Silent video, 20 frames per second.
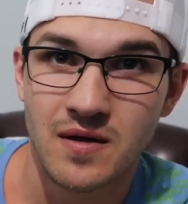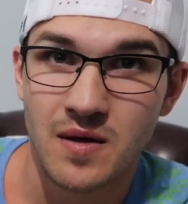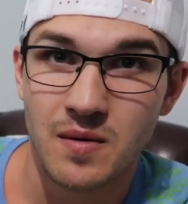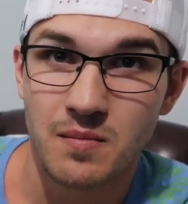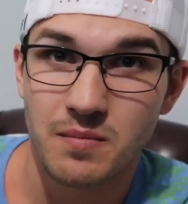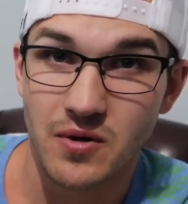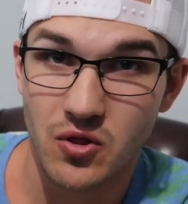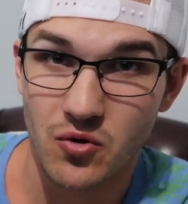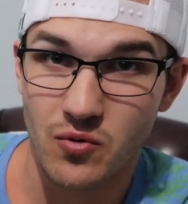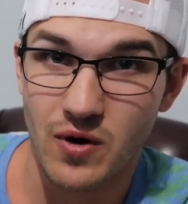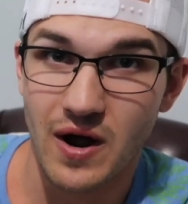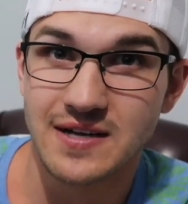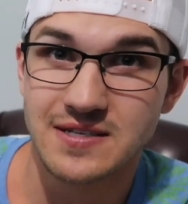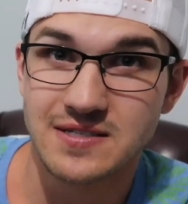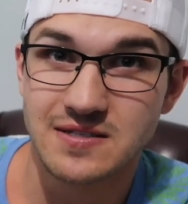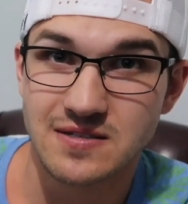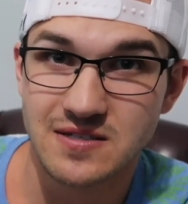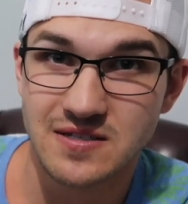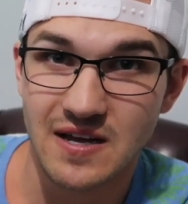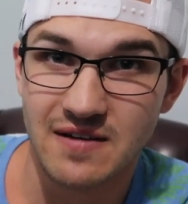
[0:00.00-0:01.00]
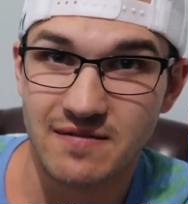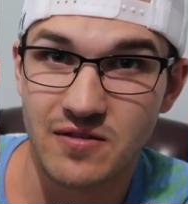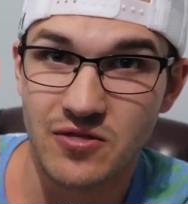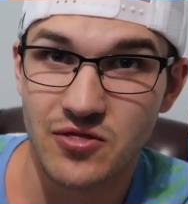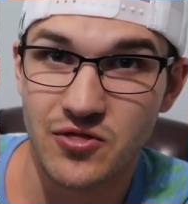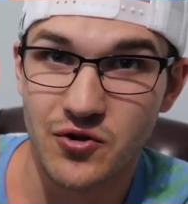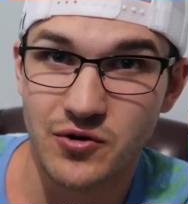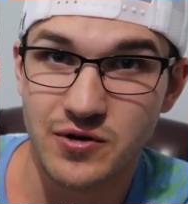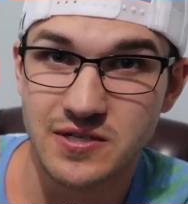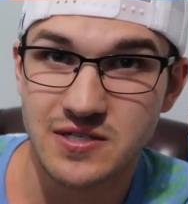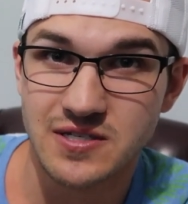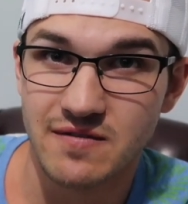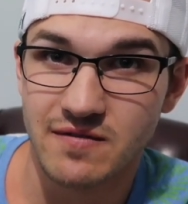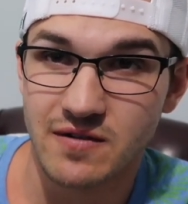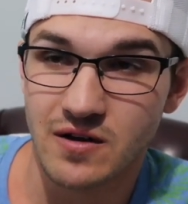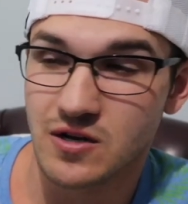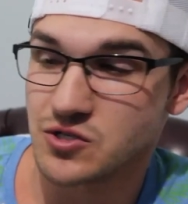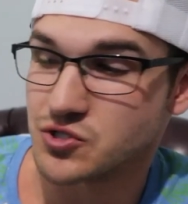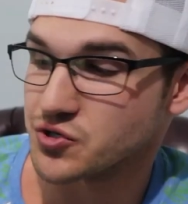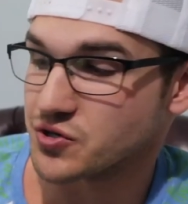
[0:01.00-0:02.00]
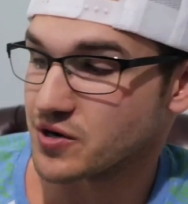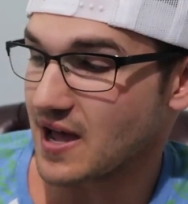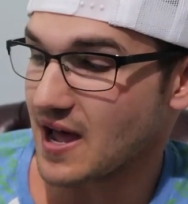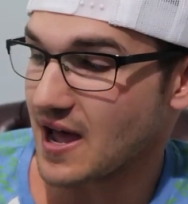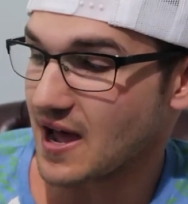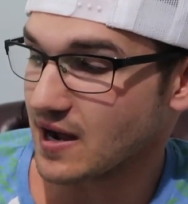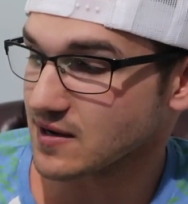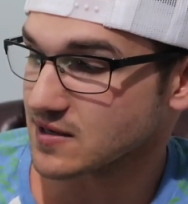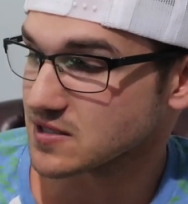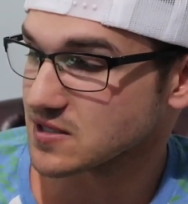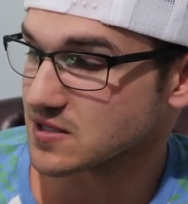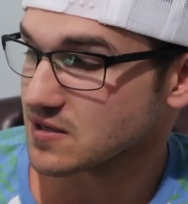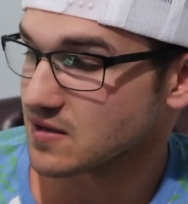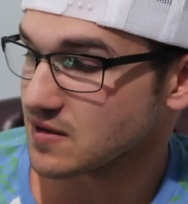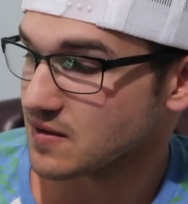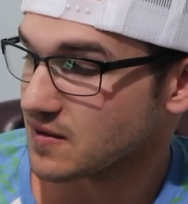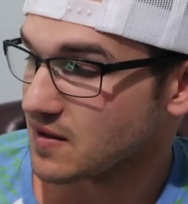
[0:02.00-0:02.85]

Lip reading: But the Ryzen 7 3700X,